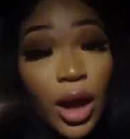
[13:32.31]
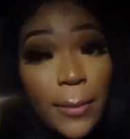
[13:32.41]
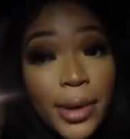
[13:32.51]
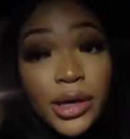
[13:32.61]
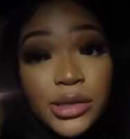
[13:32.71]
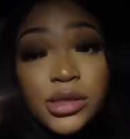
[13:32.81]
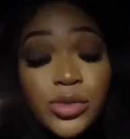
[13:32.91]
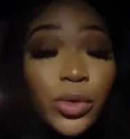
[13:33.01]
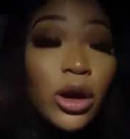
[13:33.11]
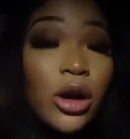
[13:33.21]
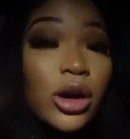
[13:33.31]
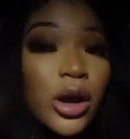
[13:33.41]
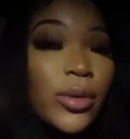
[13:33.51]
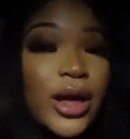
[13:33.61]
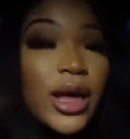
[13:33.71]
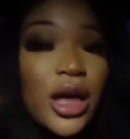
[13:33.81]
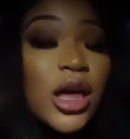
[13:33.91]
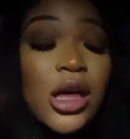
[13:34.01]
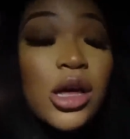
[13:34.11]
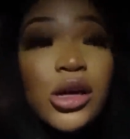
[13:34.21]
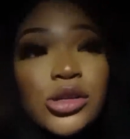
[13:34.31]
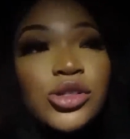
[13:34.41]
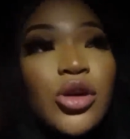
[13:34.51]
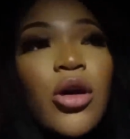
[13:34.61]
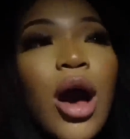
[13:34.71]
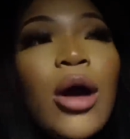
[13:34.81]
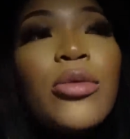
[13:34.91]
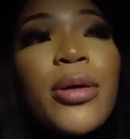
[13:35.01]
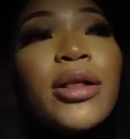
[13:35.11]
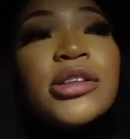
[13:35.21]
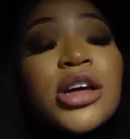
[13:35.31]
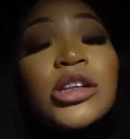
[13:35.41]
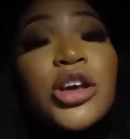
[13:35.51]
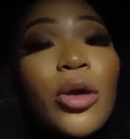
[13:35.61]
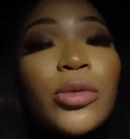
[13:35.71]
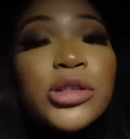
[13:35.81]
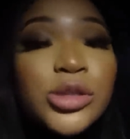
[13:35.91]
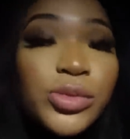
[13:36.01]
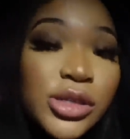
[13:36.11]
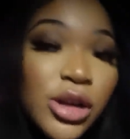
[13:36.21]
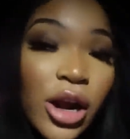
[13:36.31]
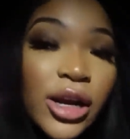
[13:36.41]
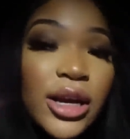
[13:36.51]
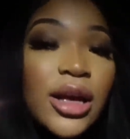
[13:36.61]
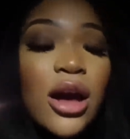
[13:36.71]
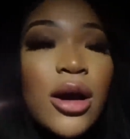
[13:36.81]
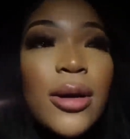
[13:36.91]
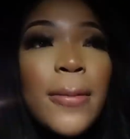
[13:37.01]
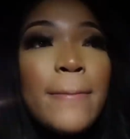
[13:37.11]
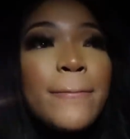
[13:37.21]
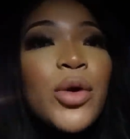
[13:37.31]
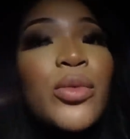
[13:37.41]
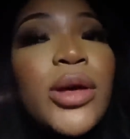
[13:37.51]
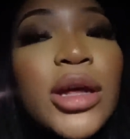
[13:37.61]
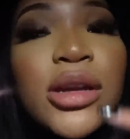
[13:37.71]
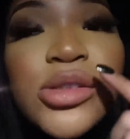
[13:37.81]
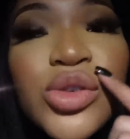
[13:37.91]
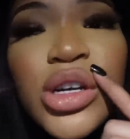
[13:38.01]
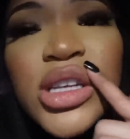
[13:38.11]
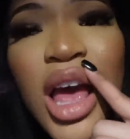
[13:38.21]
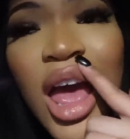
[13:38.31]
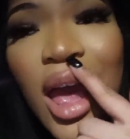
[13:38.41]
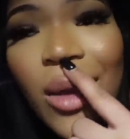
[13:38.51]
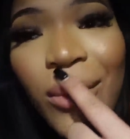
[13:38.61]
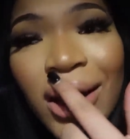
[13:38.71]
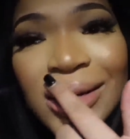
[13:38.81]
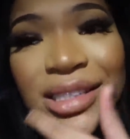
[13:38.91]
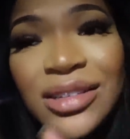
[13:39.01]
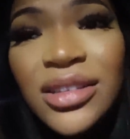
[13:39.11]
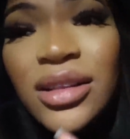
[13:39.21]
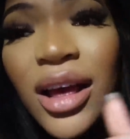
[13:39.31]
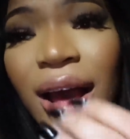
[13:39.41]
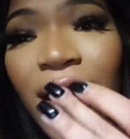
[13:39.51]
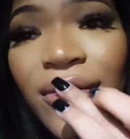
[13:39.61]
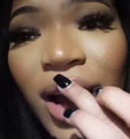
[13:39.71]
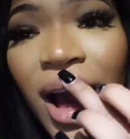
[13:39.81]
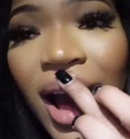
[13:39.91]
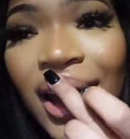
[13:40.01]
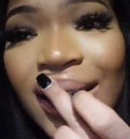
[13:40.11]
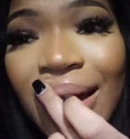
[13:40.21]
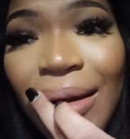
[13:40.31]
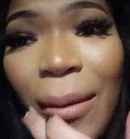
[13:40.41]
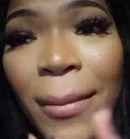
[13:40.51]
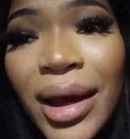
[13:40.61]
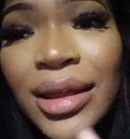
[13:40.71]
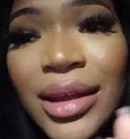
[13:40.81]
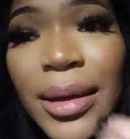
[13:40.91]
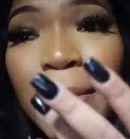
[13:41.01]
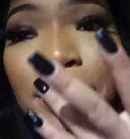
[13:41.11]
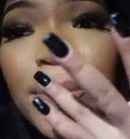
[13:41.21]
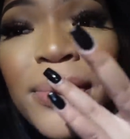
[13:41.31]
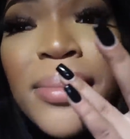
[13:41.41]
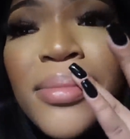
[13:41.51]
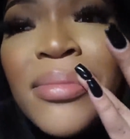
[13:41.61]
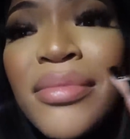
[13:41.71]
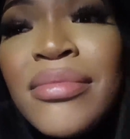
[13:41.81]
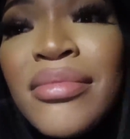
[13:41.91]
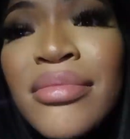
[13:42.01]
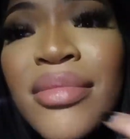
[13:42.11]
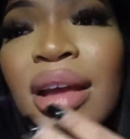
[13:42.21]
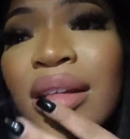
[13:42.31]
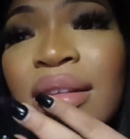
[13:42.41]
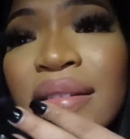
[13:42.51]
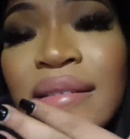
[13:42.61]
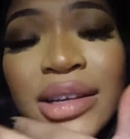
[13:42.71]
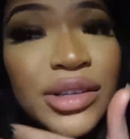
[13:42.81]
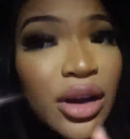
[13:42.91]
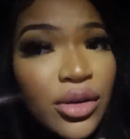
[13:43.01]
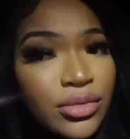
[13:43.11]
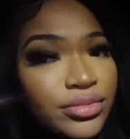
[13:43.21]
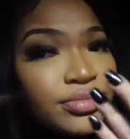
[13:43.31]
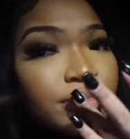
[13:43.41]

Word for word: But we're on our way. So I'll probably talk to y'all once we start um, when we get in the stores. And why does it look like I have highlight on my lip? I literally don't.